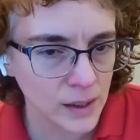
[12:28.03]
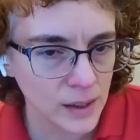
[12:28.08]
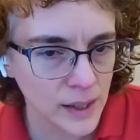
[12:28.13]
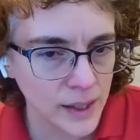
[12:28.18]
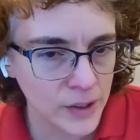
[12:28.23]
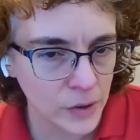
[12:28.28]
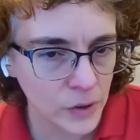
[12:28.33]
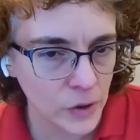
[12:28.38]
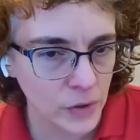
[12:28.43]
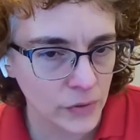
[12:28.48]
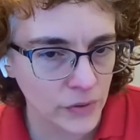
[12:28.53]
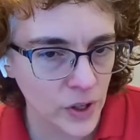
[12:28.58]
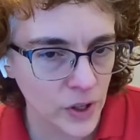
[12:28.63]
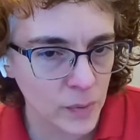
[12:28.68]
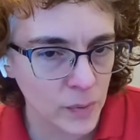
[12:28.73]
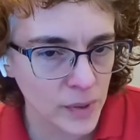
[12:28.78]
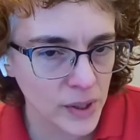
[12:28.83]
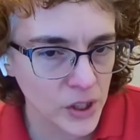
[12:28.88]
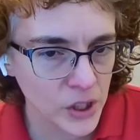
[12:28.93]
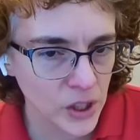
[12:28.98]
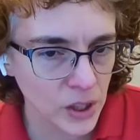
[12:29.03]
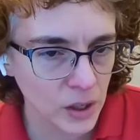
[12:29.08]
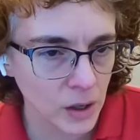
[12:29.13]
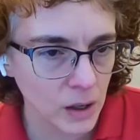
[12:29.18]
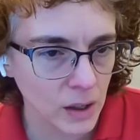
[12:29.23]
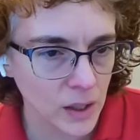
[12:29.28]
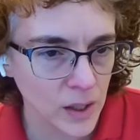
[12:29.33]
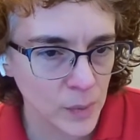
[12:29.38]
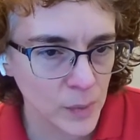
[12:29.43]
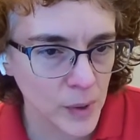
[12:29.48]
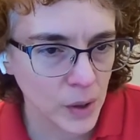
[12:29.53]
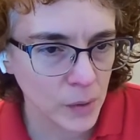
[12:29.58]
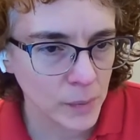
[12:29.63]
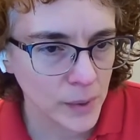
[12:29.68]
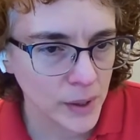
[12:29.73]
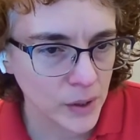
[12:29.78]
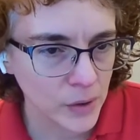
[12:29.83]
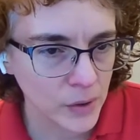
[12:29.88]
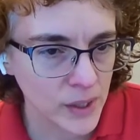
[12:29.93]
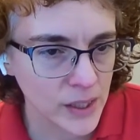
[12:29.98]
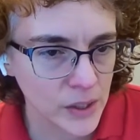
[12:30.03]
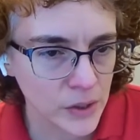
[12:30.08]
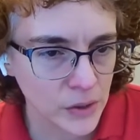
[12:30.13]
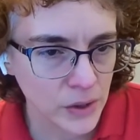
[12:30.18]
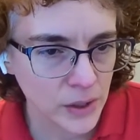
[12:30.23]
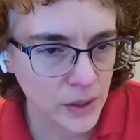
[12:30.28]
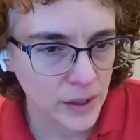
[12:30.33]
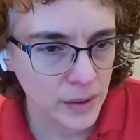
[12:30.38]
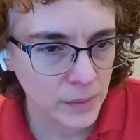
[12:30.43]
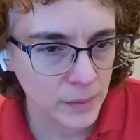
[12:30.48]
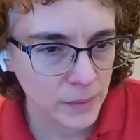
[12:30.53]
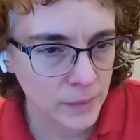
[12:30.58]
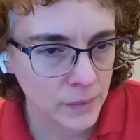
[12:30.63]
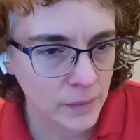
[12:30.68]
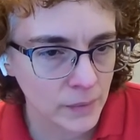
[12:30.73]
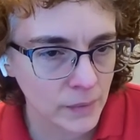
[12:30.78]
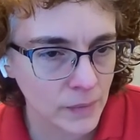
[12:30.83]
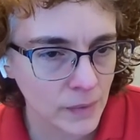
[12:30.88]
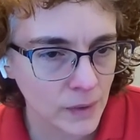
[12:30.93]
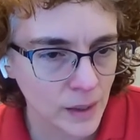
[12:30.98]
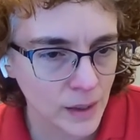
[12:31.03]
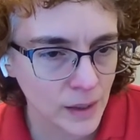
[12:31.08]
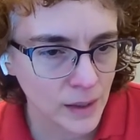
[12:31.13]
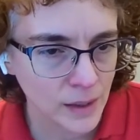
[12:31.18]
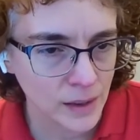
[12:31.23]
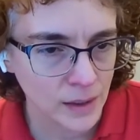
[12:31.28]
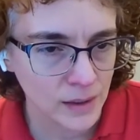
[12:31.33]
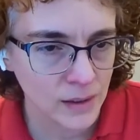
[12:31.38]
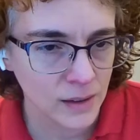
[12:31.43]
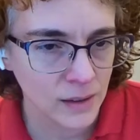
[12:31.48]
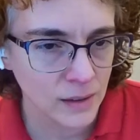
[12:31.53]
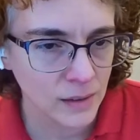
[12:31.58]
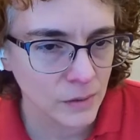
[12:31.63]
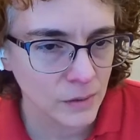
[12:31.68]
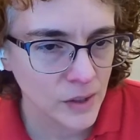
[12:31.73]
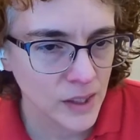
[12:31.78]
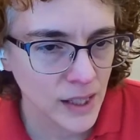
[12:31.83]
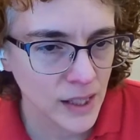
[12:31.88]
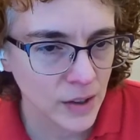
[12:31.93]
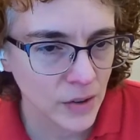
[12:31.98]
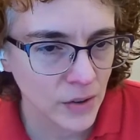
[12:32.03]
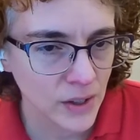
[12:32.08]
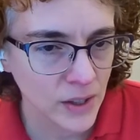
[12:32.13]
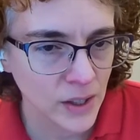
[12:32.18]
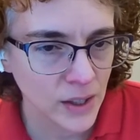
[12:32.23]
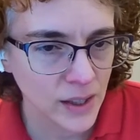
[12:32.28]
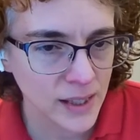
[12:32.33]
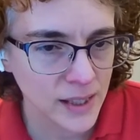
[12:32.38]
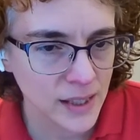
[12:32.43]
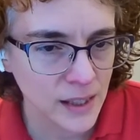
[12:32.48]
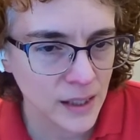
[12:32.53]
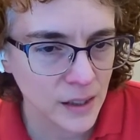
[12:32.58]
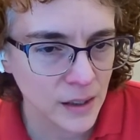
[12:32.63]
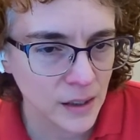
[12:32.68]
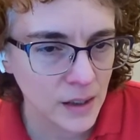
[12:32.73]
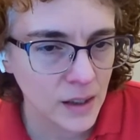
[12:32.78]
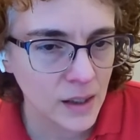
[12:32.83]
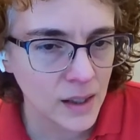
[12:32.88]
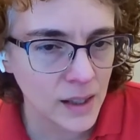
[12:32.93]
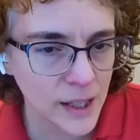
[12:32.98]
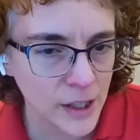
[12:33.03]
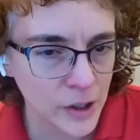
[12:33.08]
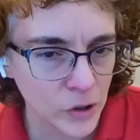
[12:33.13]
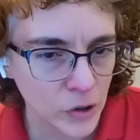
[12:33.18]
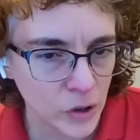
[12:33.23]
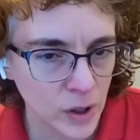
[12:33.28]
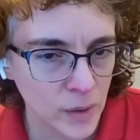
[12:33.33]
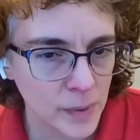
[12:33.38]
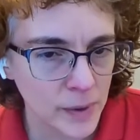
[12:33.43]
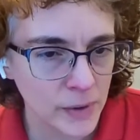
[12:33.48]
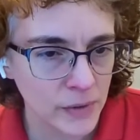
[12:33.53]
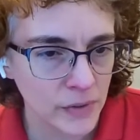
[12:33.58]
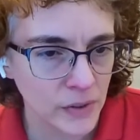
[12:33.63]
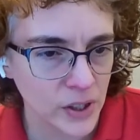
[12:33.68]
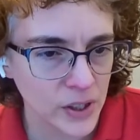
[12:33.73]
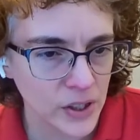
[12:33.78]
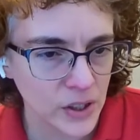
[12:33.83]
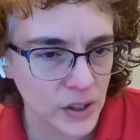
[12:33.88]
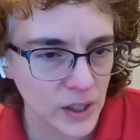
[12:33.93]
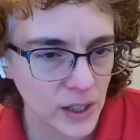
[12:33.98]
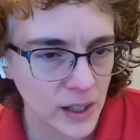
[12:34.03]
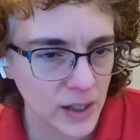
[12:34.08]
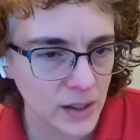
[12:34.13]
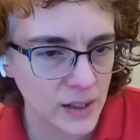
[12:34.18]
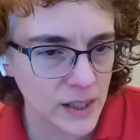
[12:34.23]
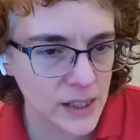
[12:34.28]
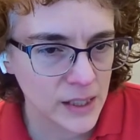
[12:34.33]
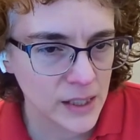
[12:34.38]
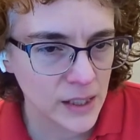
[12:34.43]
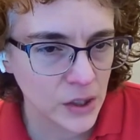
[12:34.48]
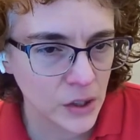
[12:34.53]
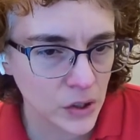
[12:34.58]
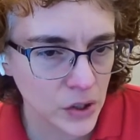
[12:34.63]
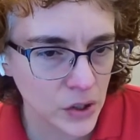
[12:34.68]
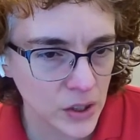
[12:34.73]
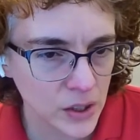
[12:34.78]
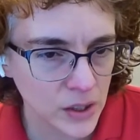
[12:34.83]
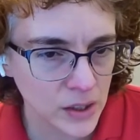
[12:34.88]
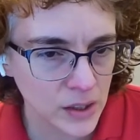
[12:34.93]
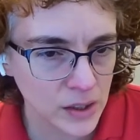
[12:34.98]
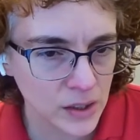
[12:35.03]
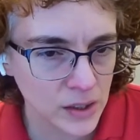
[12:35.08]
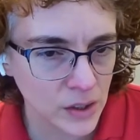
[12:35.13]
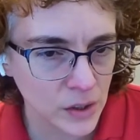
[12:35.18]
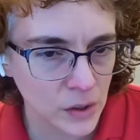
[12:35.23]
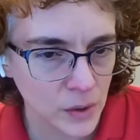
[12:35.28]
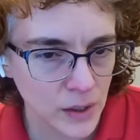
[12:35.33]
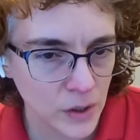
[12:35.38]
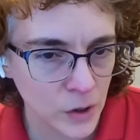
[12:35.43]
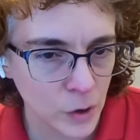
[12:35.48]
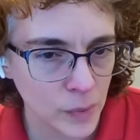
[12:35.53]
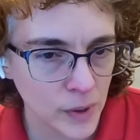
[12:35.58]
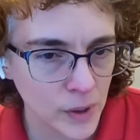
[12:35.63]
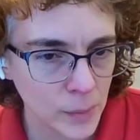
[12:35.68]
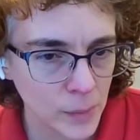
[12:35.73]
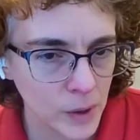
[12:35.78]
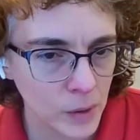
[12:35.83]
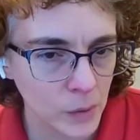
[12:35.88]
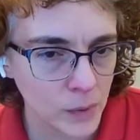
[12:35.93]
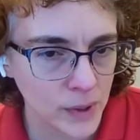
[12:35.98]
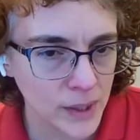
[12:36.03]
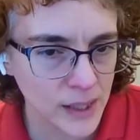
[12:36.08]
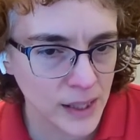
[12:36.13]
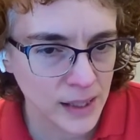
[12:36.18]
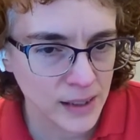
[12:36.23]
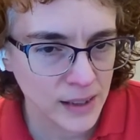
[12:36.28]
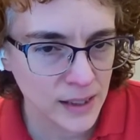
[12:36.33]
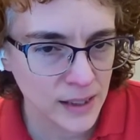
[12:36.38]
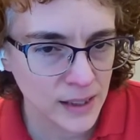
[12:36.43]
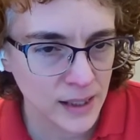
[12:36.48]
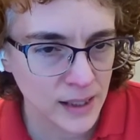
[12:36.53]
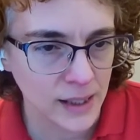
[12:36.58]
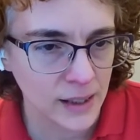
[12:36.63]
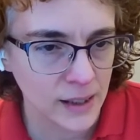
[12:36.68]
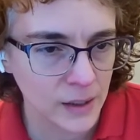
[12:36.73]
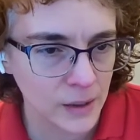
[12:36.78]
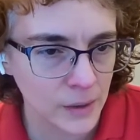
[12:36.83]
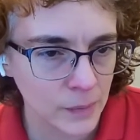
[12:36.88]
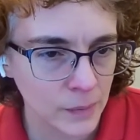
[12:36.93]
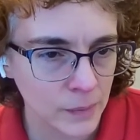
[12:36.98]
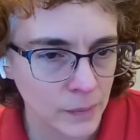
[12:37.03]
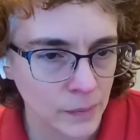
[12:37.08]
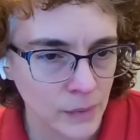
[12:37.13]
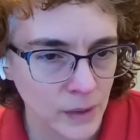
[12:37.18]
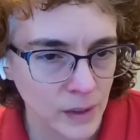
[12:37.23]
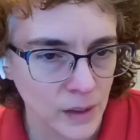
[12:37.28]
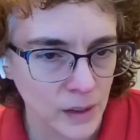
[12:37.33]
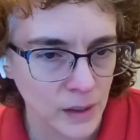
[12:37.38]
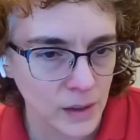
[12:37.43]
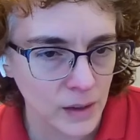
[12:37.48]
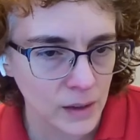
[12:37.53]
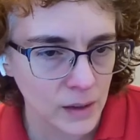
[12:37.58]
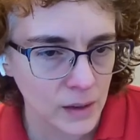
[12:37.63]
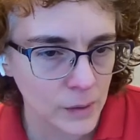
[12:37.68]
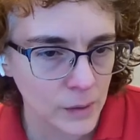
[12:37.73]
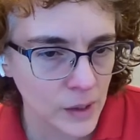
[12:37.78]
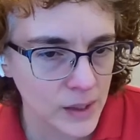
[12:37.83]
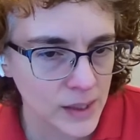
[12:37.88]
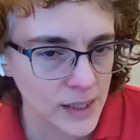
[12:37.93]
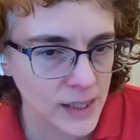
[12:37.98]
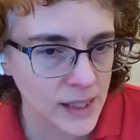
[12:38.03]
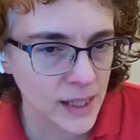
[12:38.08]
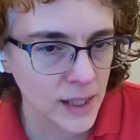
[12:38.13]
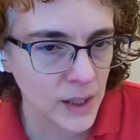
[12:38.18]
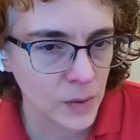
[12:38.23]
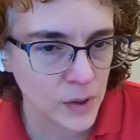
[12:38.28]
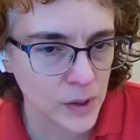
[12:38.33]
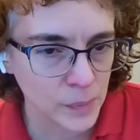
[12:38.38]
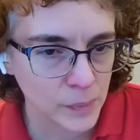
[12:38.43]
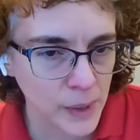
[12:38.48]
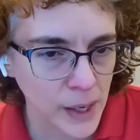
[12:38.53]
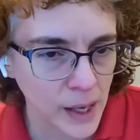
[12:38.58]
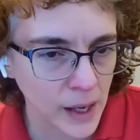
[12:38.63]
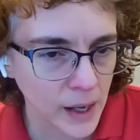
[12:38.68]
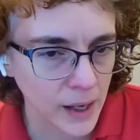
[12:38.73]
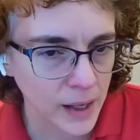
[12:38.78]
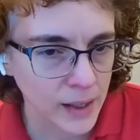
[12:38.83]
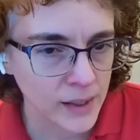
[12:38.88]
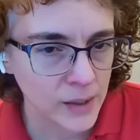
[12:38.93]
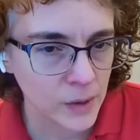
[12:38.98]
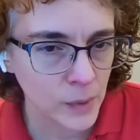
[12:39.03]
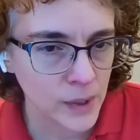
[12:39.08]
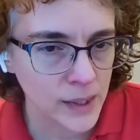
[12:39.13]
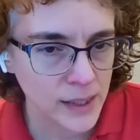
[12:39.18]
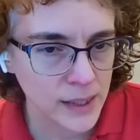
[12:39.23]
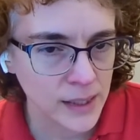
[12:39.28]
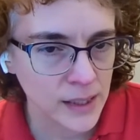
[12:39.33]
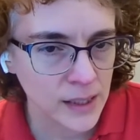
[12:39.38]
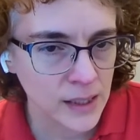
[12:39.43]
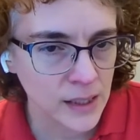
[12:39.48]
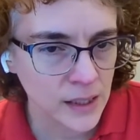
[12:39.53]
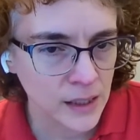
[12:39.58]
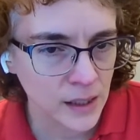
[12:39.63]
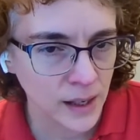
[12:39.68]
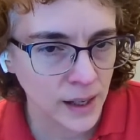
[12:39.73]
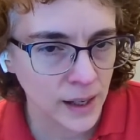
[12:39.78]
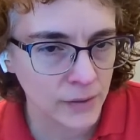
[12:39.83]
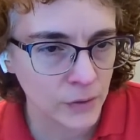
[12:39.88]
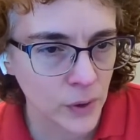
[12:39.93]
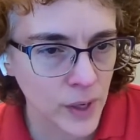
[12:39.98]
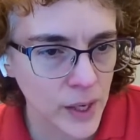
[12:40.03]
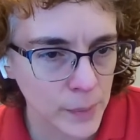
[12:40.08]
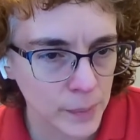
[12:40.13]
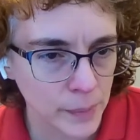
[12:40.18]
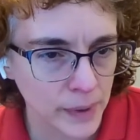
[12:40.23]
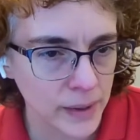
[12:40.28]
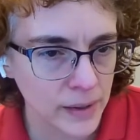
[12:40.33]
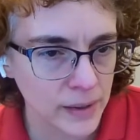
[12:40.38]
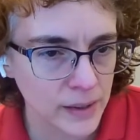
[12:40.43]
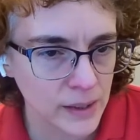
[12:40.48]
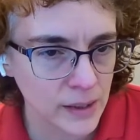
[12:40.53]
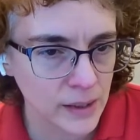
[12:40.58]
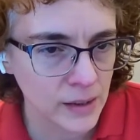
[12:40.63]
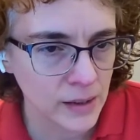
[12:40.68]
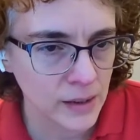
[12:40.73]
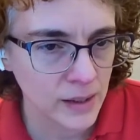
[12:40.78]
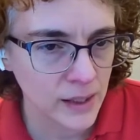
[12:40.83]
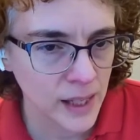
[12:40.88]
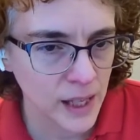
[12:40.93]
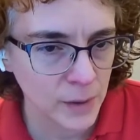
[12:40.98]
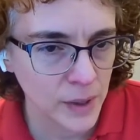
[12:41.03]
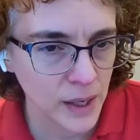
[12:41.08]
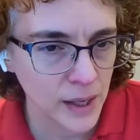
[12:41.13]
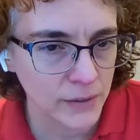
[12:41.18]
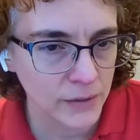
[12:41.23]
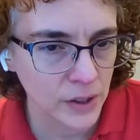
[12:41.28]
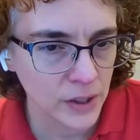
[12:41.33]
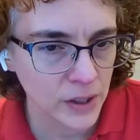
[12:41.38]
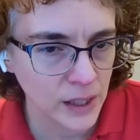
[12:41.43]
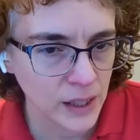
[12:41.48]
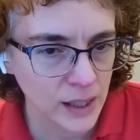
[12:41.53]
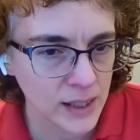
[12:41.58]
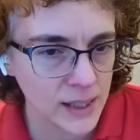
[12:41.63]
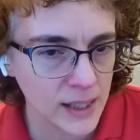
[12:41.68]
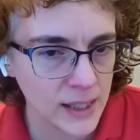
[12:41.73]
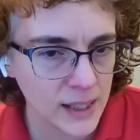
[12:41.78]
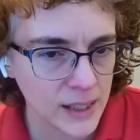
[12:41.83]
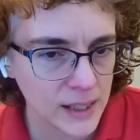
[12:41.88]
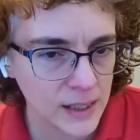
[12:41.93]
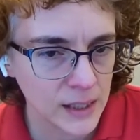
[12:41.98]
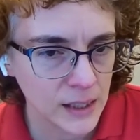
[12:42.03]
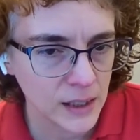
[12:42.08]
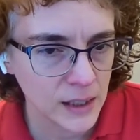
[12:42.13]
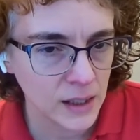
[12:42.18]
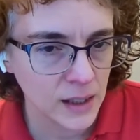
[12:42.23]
I don't know very much at all about my own history. Zachary nodded. I grew up in foster care and institutions, so I know a bit about what that's like. I'm not saying it was bad. It wasn't. I have great parents. They gave me everything I needed.